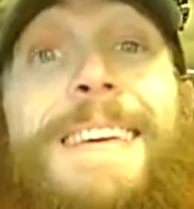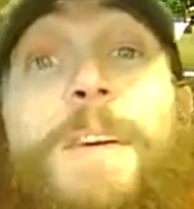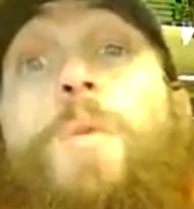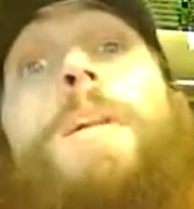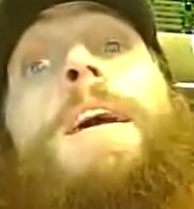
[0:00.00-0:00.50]

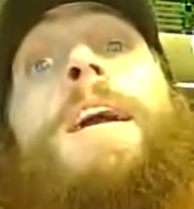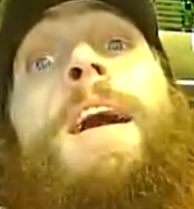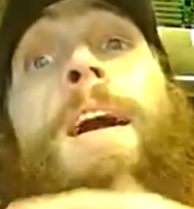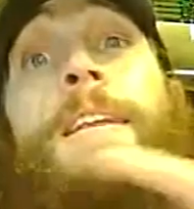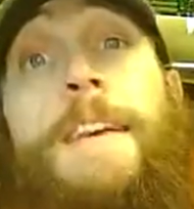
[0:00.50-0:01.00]

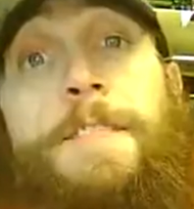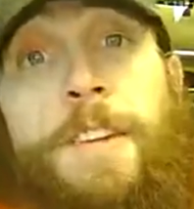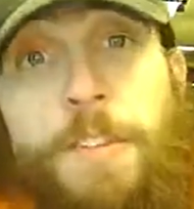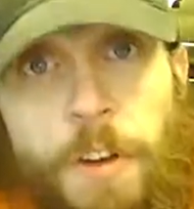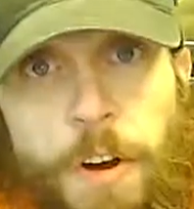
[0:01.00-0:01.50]
equaling an
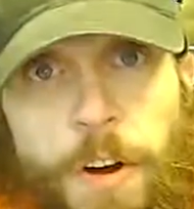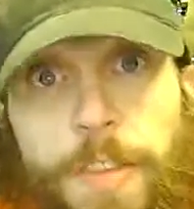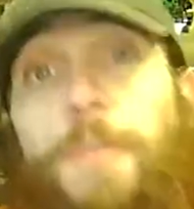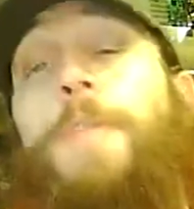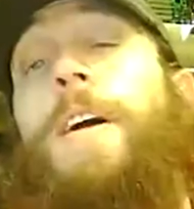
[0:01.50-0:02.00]
even
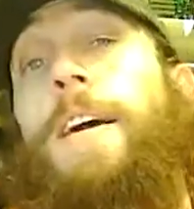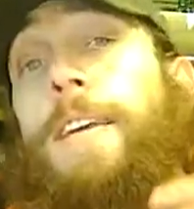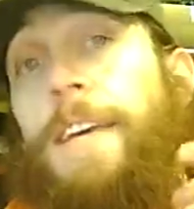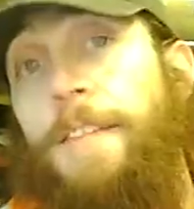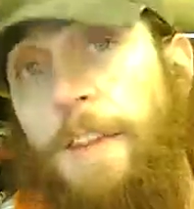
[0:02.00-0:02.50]
turn. So a
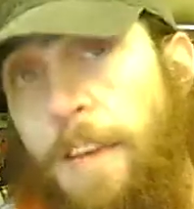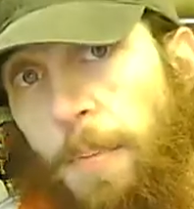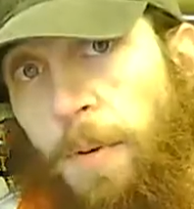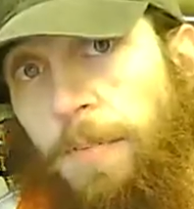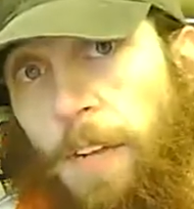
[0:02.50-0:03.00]
given
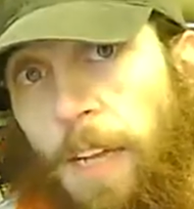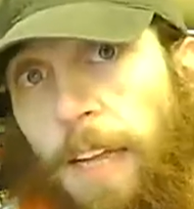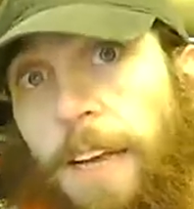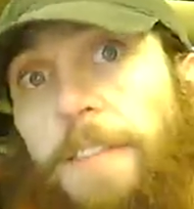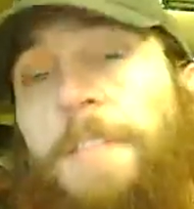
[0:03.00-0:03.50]
number of
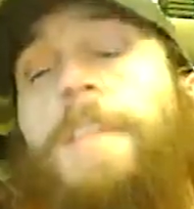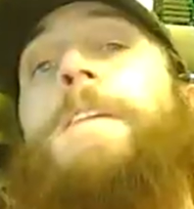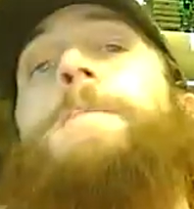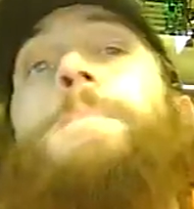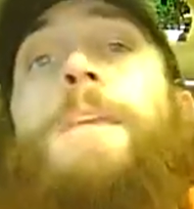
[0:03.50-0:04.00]
clicks
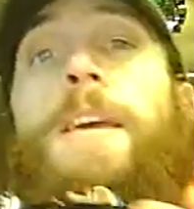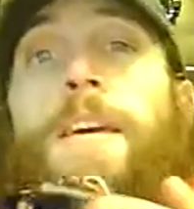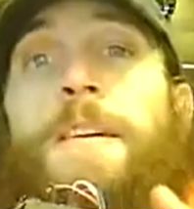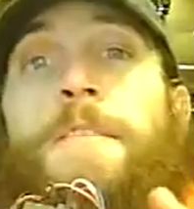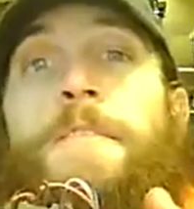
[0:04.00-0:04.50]

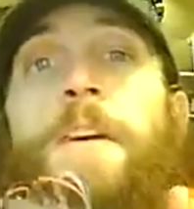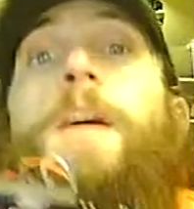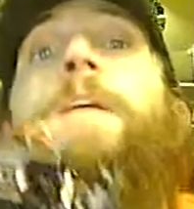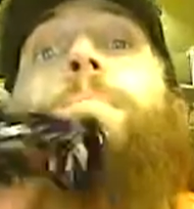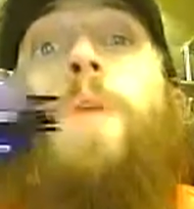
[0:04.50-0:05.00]
is
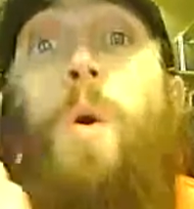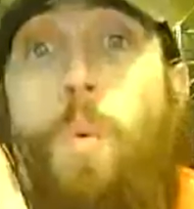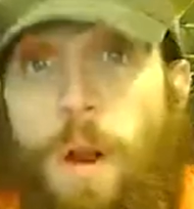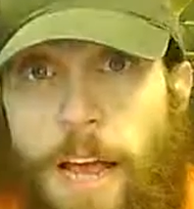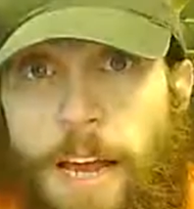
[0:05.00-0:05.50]
a
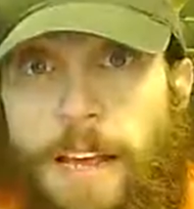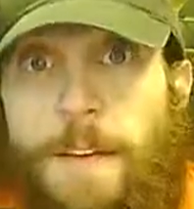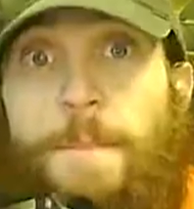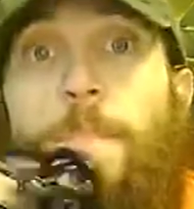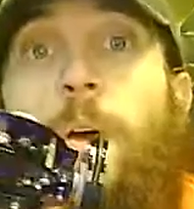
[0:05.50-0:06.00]

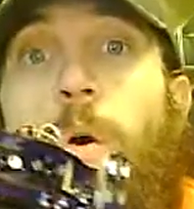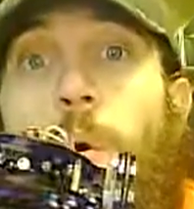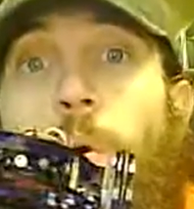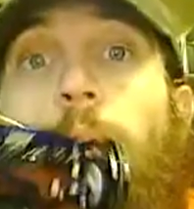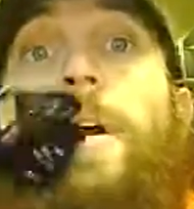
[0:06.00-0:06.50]
180
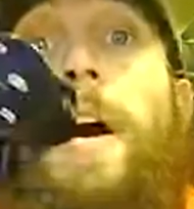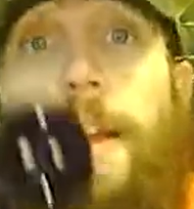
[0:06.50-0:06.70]
or